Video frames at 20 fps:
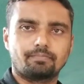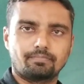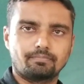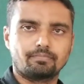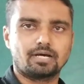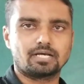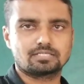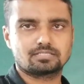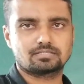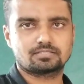
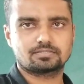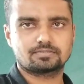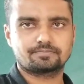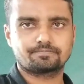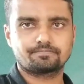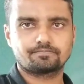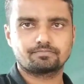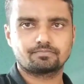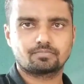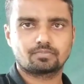mass,
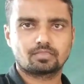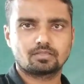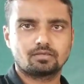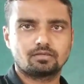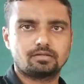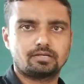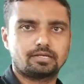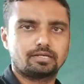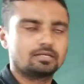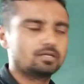
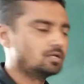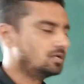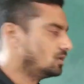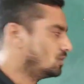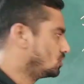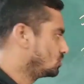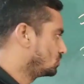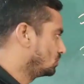right?